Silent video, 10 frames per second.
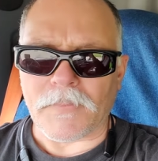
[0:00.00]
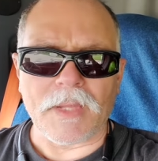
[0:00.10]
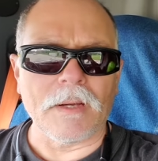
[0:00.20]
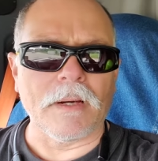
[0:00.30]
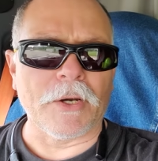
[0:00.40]

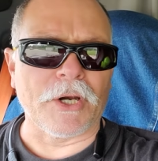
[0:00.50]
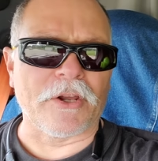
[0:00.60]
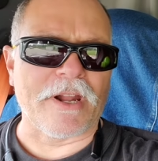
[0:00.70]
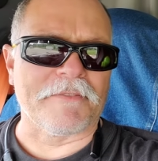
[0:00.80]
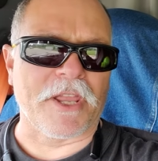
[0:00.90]

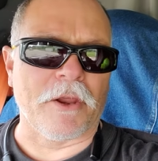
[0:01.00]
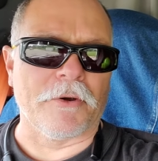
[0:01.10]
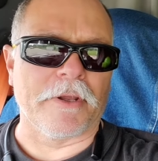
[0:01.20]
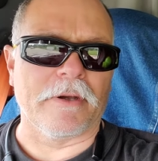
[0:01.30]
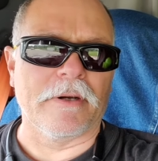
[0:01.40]
aircraft
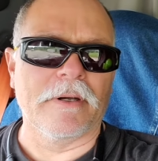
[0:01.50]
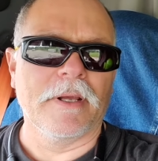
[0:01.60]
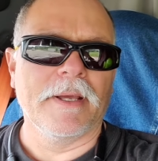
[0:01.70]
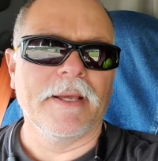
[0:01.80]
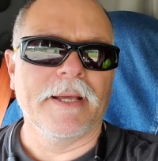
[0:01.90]
carrier
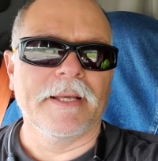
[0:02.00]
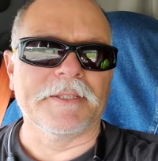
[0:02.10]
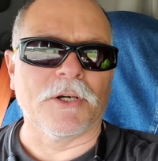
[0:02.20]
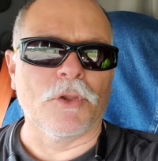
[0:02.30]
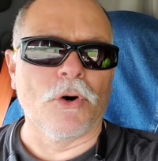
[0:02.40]

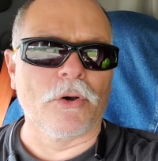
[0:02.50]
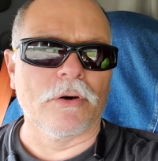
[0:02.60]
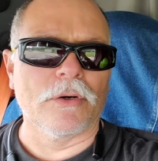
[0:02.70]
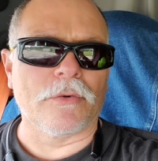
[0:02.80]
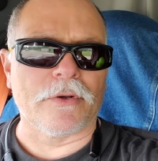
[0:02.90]

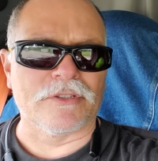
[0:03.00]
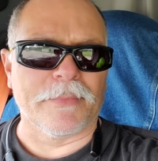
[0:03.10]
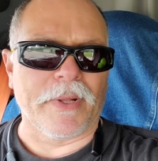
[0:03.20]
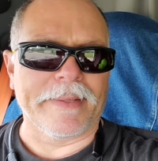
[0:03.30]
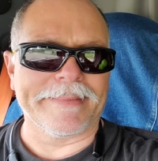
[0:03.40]
Theodore
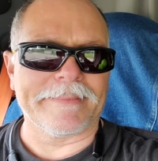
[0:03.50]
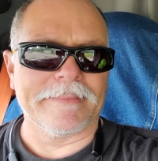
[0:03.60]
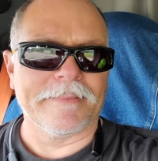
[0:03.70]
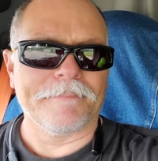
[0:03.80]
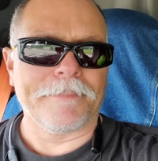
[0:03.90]
Roosevelt,
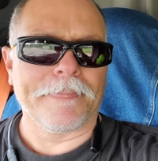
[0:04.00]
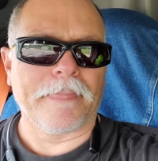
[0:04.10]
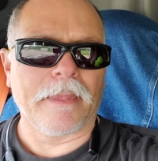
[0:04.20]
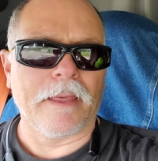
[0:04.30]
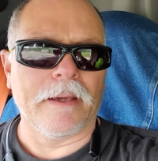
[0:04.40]

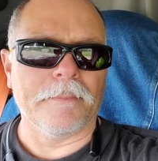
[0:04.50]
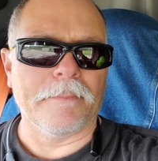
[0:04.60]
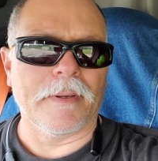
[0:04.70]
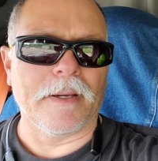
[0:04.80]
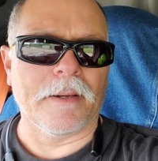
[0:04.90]

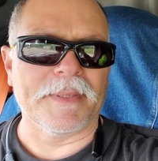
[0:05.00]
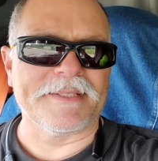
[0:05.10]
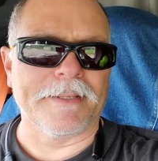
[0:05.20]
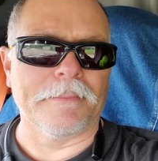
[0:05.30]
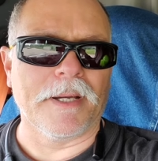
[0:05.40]

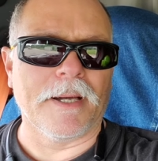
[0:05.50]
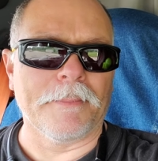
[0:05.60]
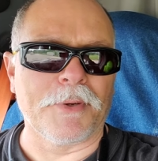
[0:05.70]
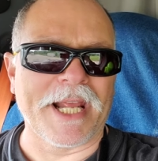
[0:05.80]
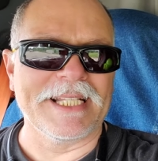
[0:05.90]

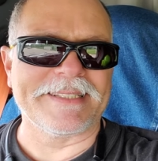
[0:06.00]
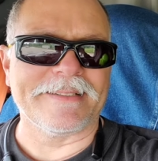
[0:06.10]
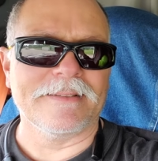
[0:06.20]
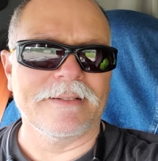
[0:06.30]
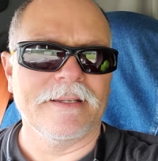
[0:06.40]
Mr. Brett
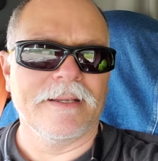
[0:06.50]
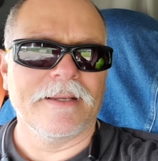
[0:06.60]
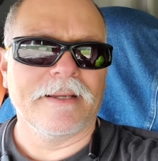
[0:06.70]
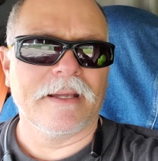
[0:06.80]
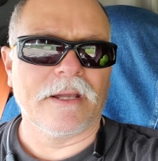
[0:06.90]

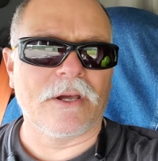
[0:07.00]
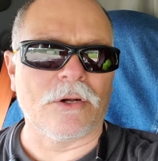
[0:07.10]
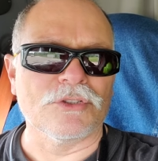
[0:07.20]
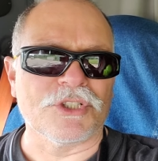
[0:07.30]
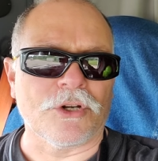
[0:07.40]

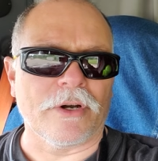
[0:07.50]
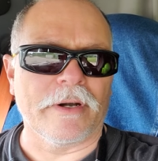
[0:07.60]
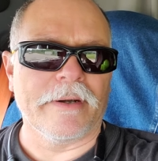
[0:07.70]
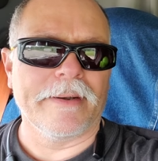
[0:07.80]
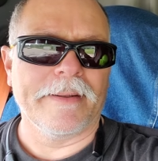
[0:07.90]

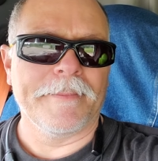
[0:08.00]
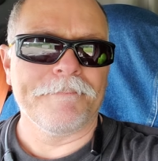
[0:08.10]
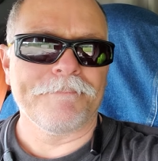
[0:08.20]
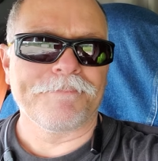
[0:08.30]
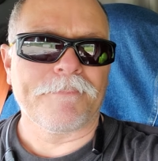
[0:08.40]
Crozier,
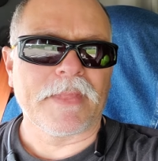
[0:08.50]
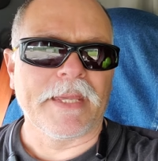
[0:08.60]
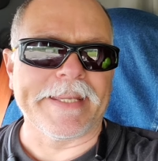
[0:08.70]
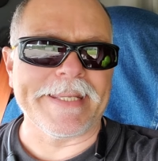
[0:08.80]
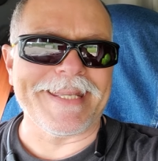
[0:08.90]

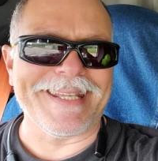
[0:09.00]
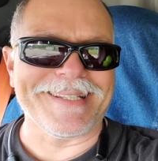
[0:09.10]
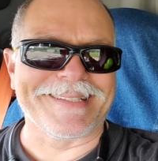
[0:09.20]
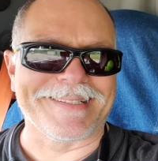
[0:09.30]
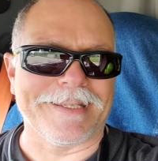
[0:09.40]
he
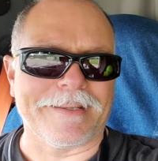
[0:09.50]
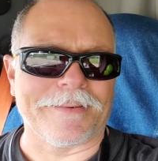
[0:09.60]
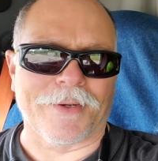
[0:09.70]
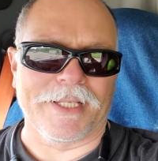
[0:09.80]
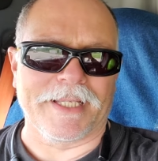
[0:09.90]
is sick
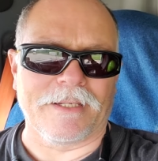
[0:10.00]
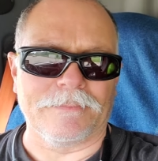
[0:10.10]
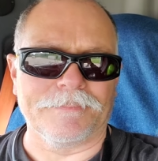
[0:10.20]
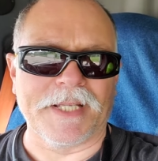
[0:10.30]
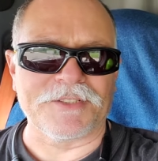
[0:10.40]
right now.
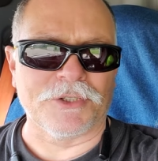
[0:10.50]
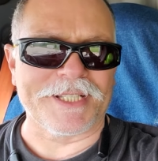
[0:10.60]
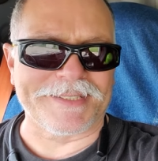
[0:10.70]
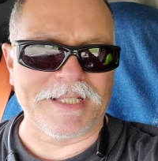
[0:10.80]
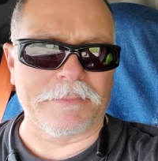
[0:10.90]
He's on the
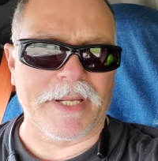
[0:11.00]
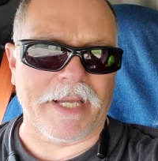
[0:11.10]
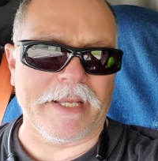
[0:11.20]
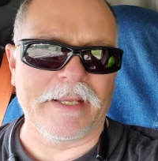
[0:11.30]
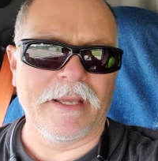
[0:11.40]
sick
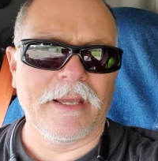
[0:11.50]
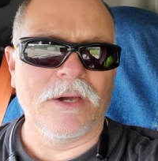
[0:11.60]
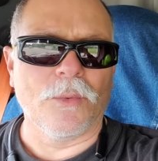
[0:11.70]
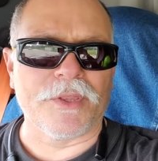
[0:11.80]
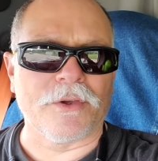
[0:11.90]
bay
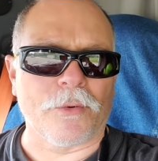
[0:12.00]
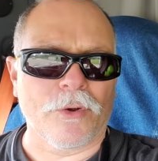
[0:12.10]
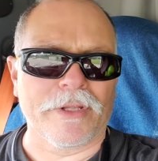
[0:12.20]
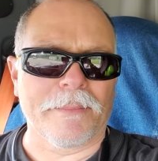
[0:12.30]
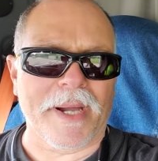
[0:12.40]
with
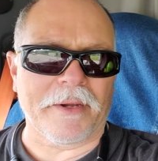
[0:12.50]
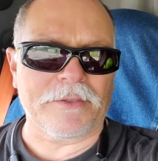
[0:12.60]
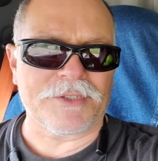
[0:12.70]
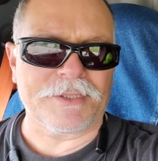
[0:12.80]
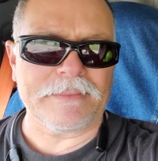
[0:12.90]

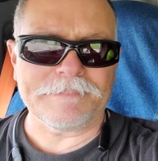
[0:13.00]
coronaviruses.